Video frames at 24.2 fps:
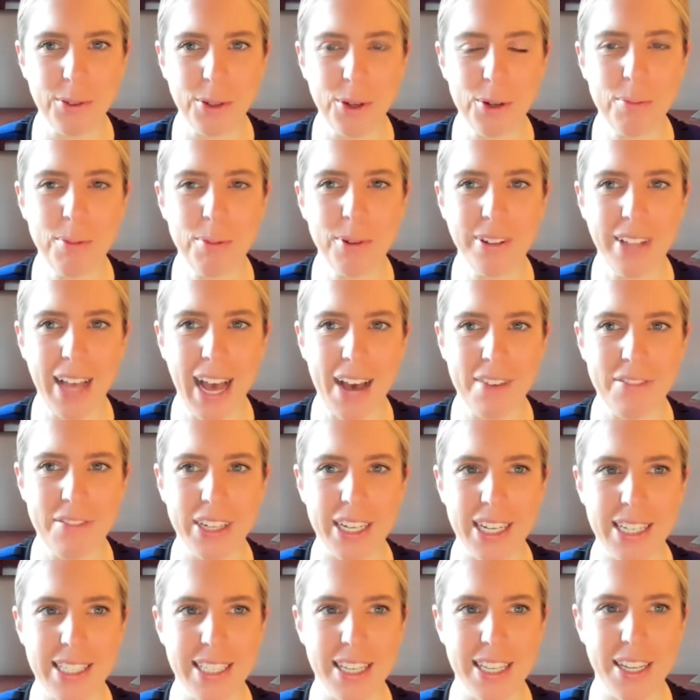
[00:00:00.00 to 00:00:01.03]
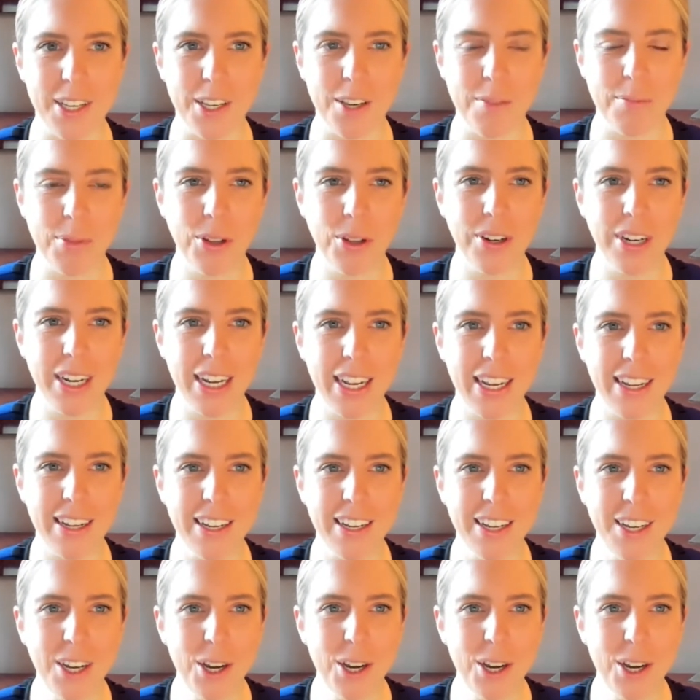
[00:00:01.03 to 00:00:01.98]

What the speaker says: global advocacy community